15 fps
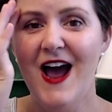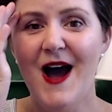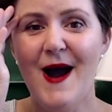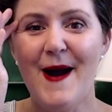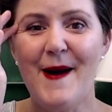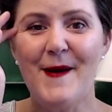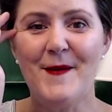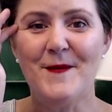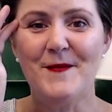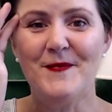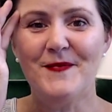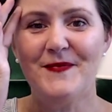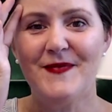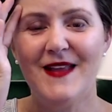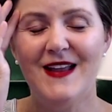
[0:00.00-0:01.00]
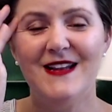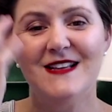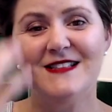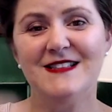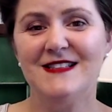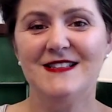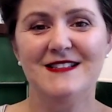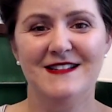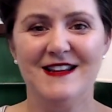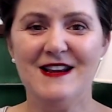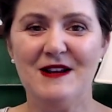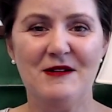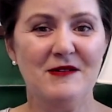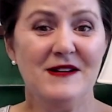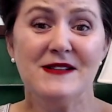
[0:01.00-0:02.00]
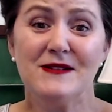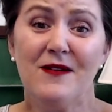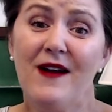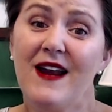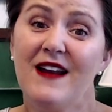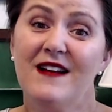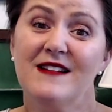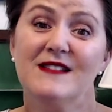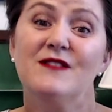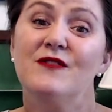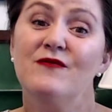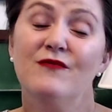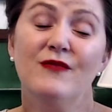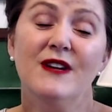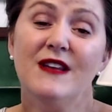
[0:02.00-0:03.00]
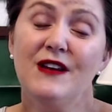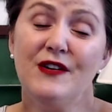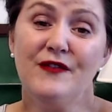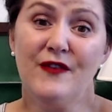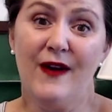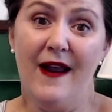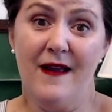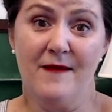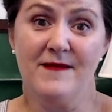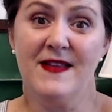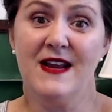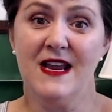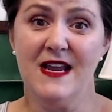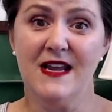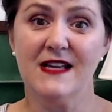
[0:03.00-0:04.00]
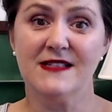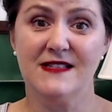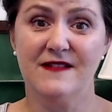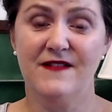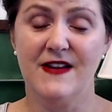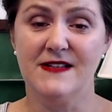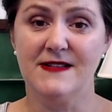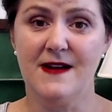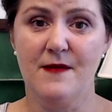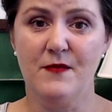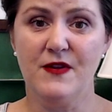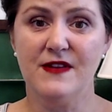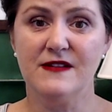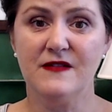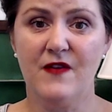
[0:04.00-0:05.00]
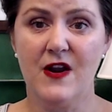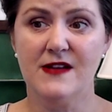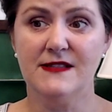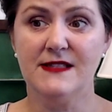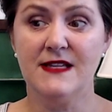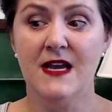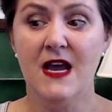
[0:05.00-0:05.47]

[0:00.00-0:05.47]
And it's great. It's really good for him that he gets to FaceTime with his friends.